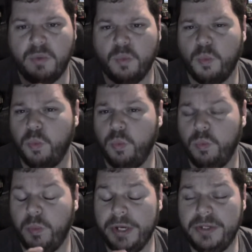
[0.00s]

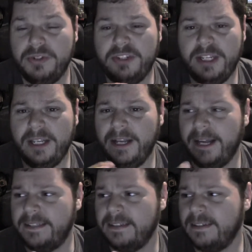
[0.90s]
when you see
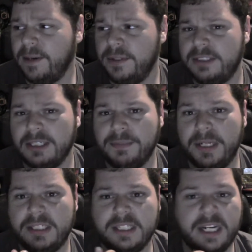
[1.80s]
at Star Wars
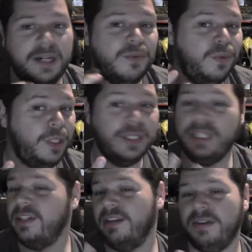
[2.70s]
Celebration a
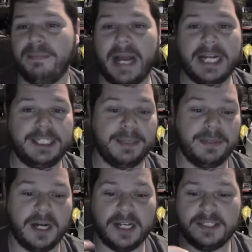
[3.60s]
really clever
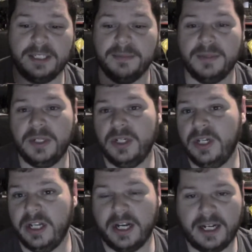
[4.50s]
mashup costume,
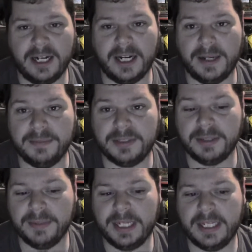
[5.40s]
um,
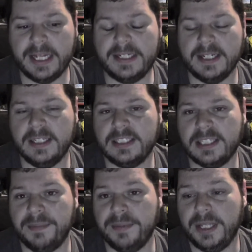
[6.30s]
somebody that does
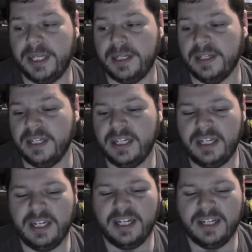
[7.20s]
something
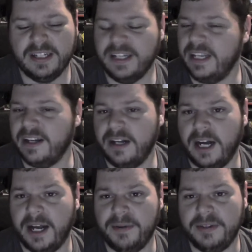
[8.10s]
like
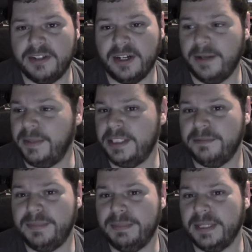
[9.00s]
uh, we saw a bunch
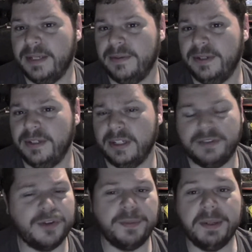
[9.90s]
of people that were
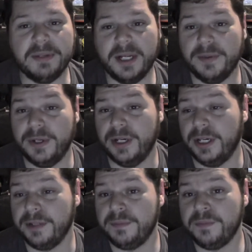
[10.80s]
like four people that
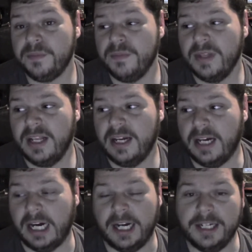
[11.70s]
were
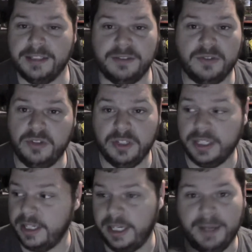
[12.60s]
uh,
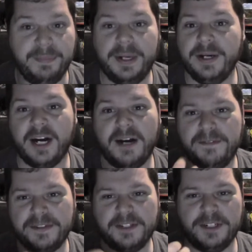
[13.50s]
Imperial
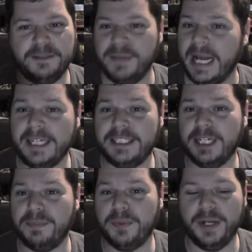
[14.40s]
officers mashed up